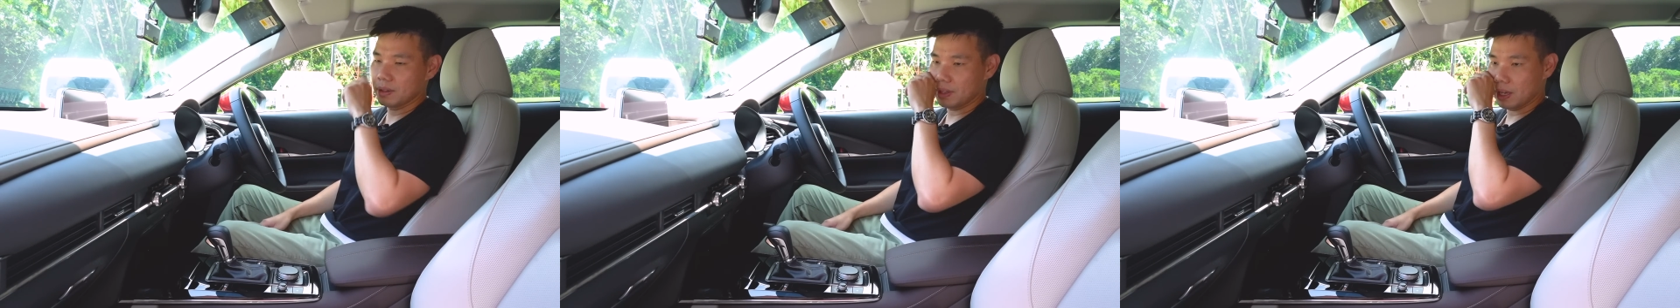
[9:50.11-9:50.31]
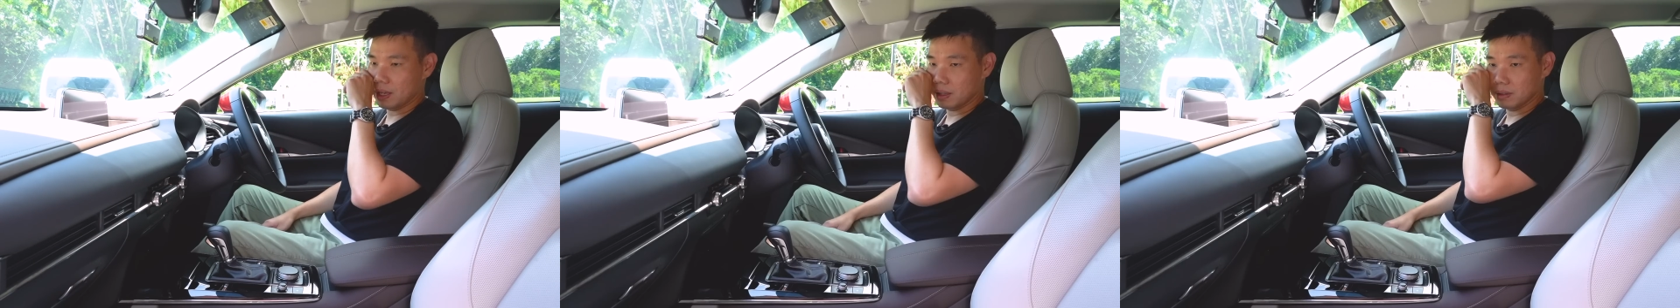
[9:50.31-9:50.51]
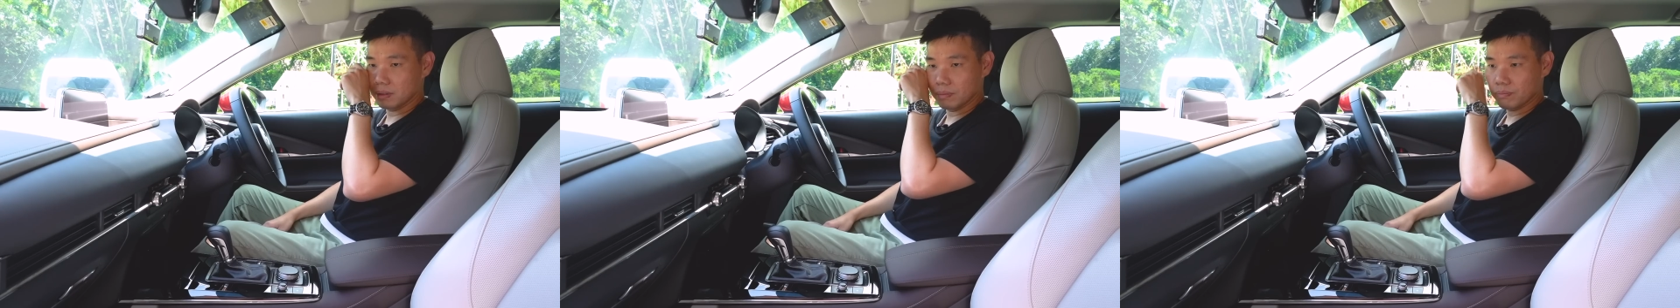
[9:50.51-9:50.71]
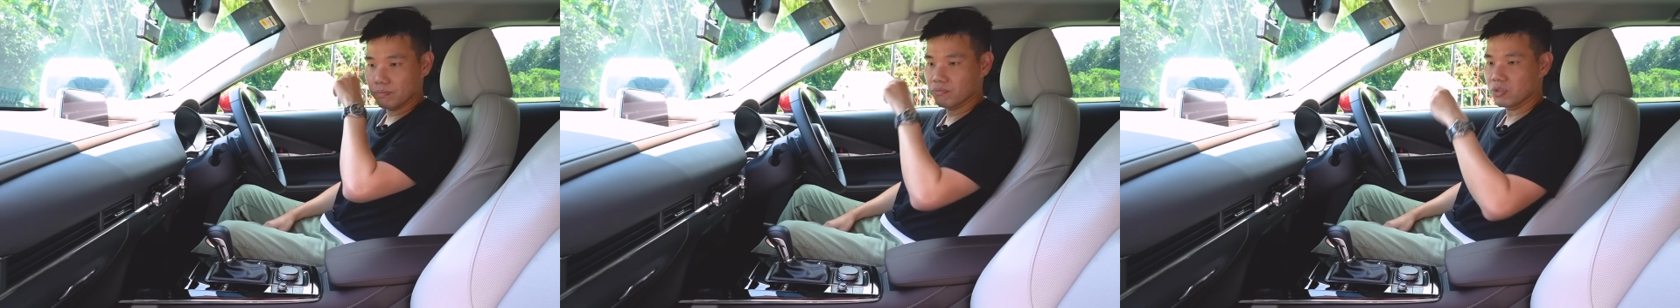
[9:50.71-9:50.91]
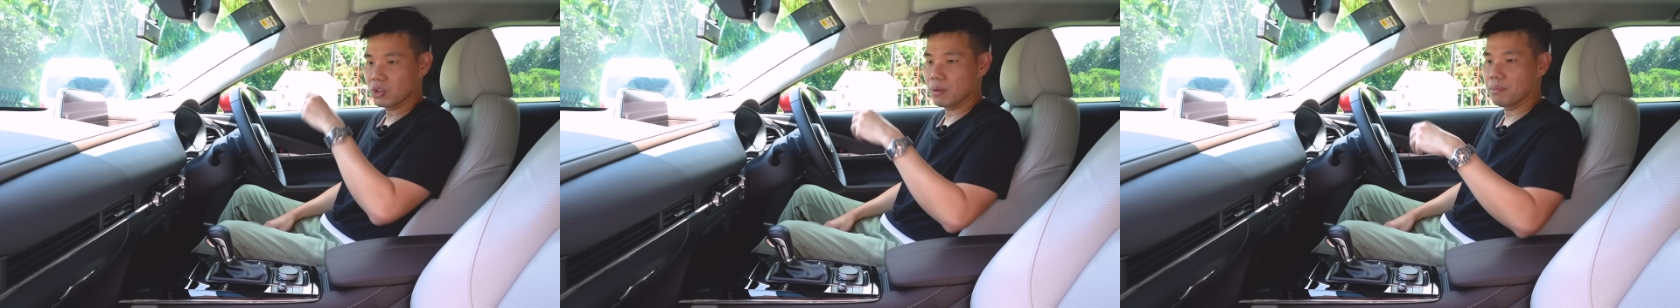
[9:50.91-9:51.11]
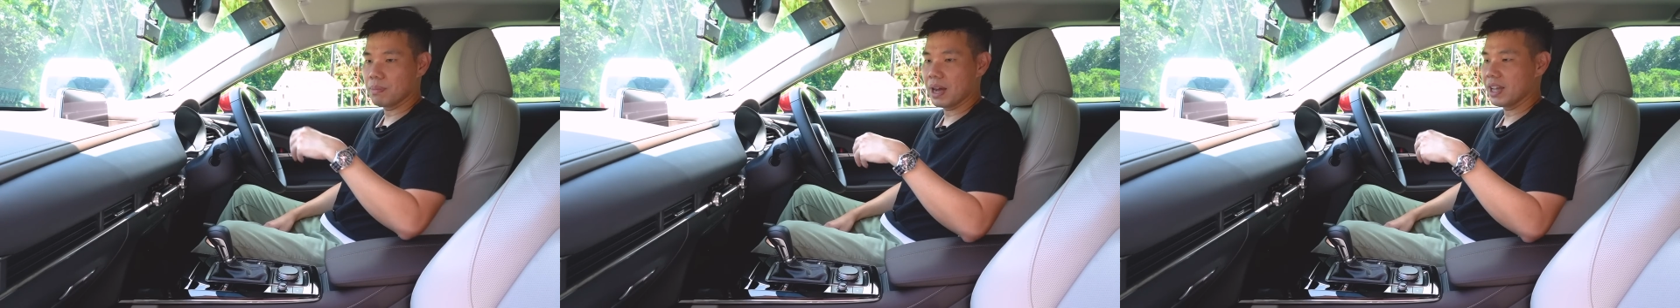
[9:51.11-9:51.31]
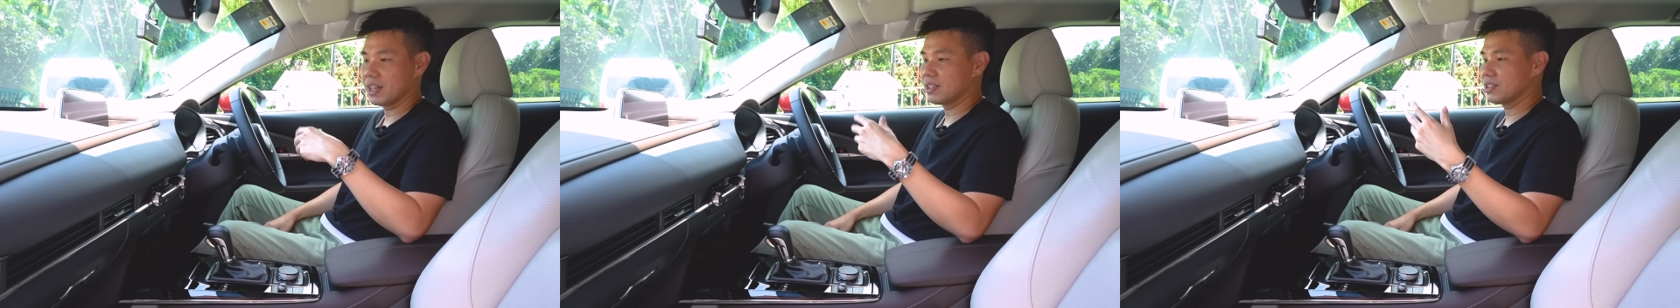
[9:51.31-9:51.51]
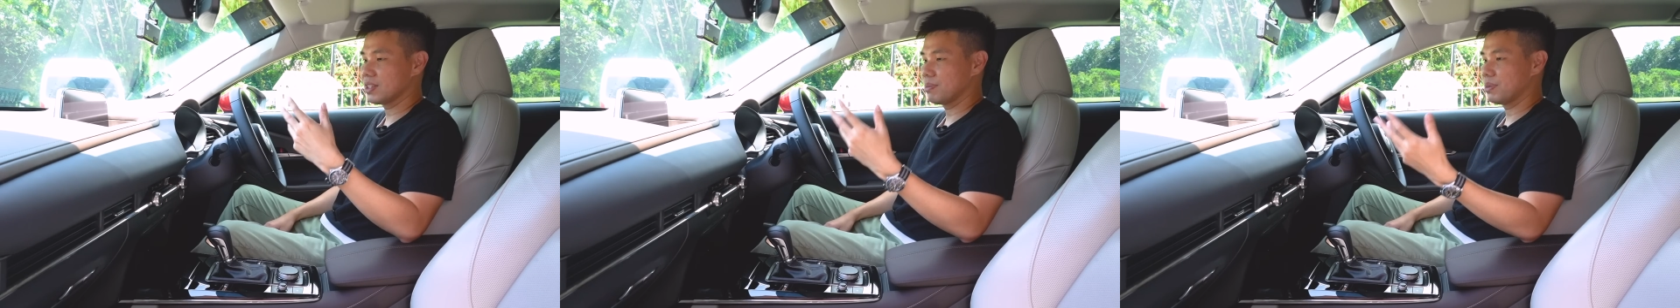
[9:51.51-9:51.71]
that you're
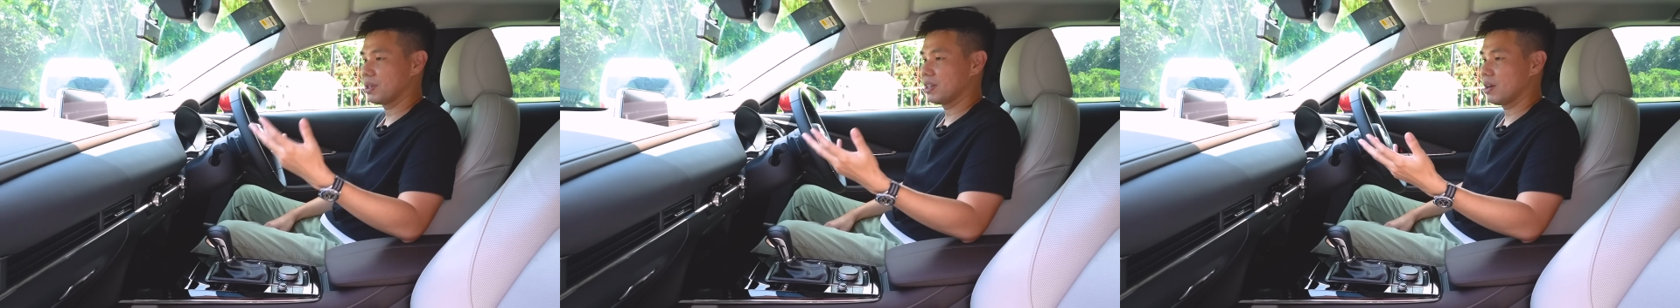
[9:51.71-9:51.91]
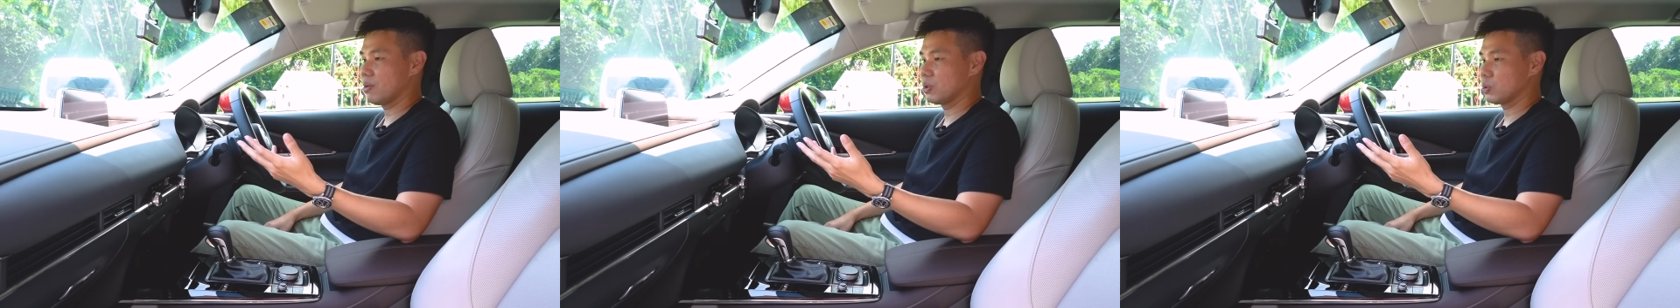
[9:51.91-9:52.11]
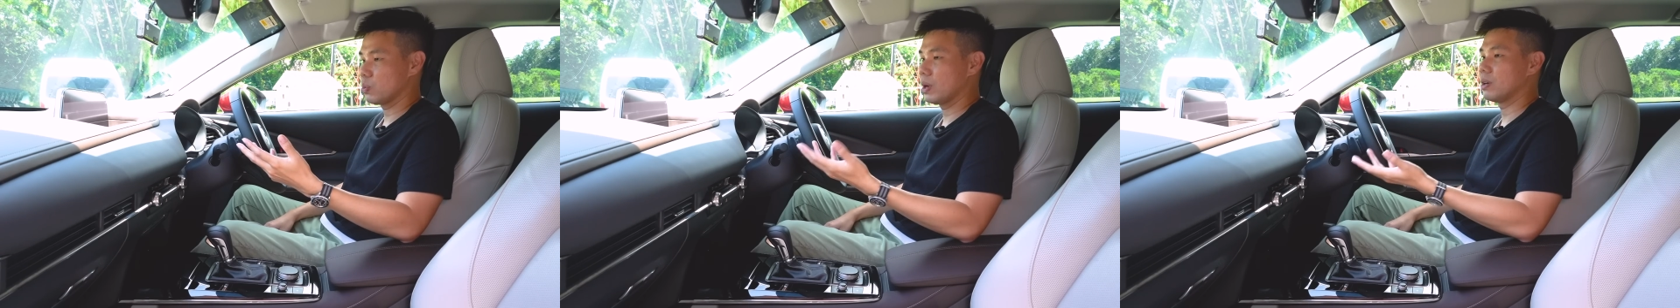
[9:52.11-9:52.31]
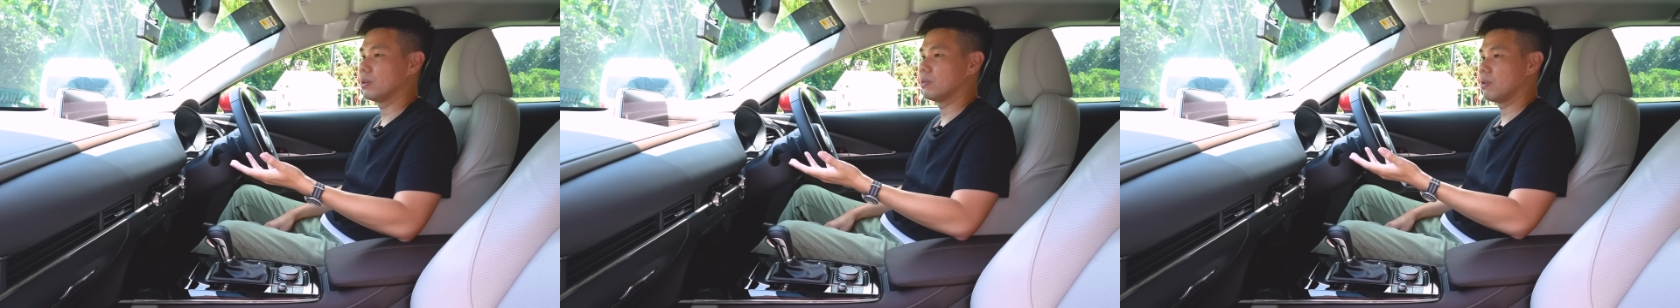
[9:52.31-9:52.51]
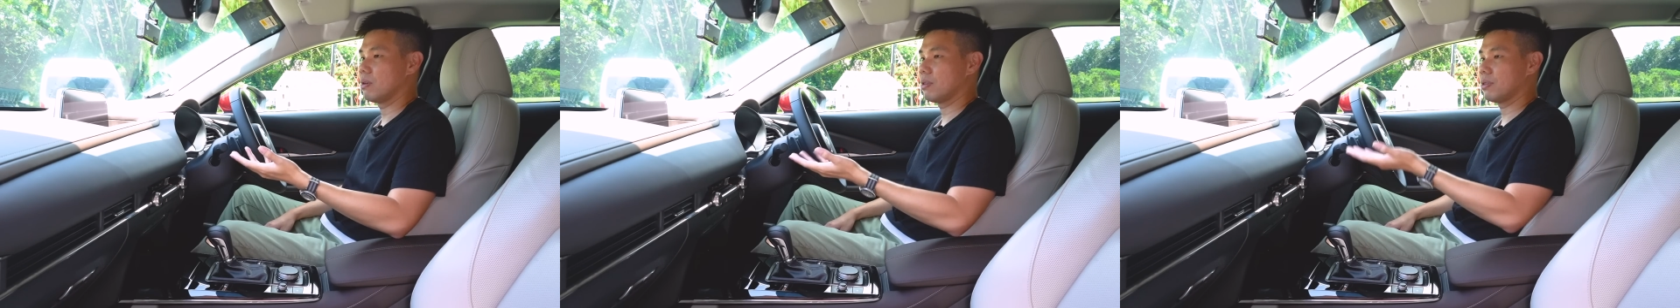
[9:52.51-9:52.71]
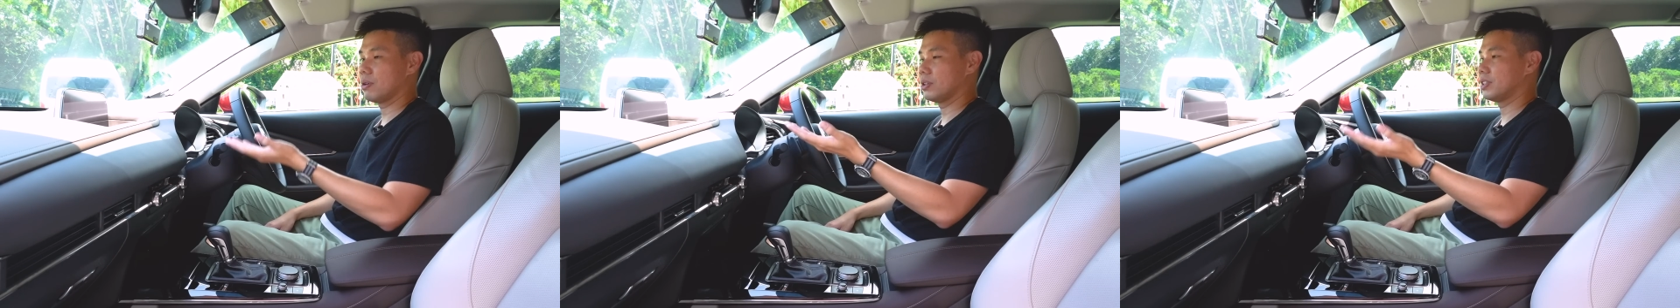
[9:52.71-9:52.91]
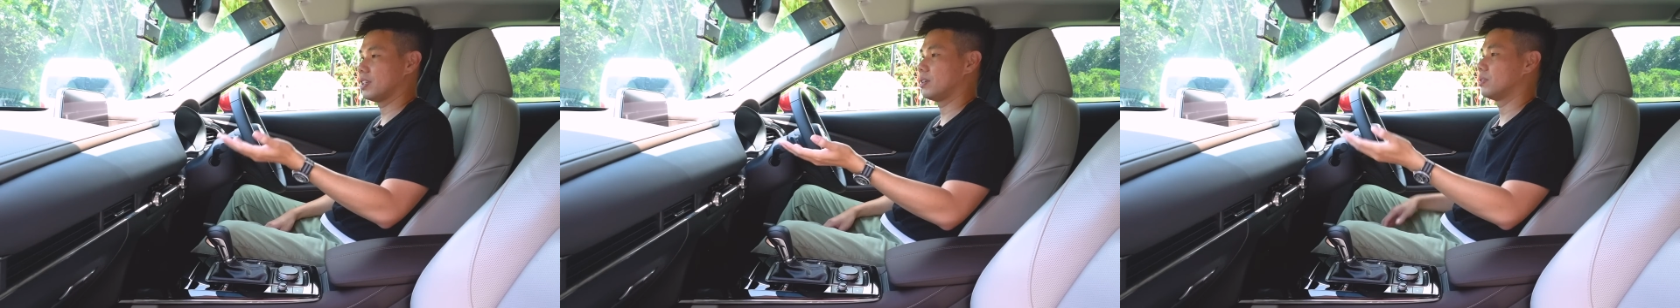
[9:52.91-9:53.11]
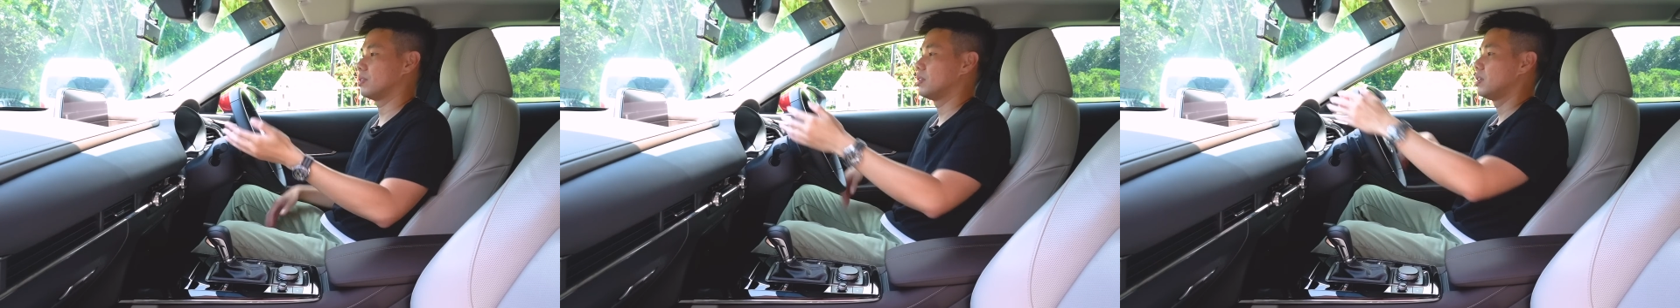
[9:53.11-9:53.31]
buying something that was well thought
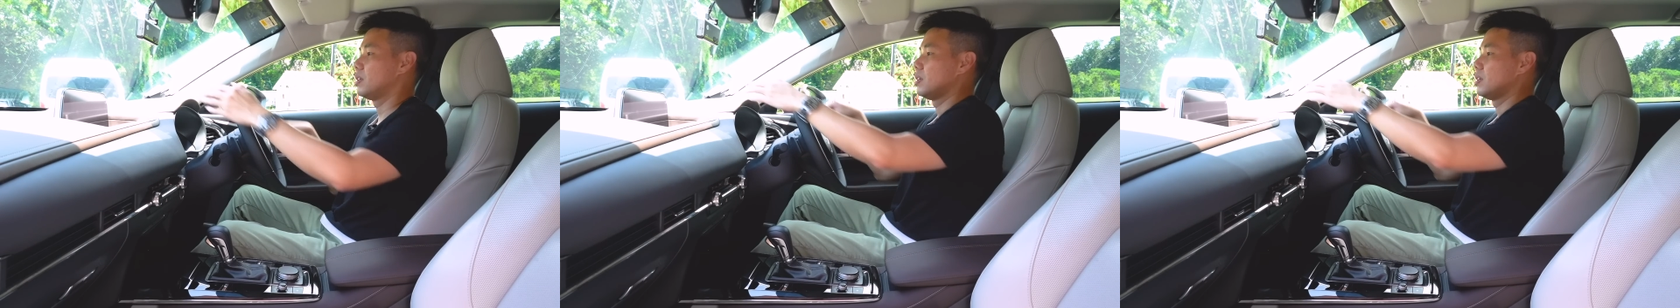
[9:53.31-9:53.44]
out.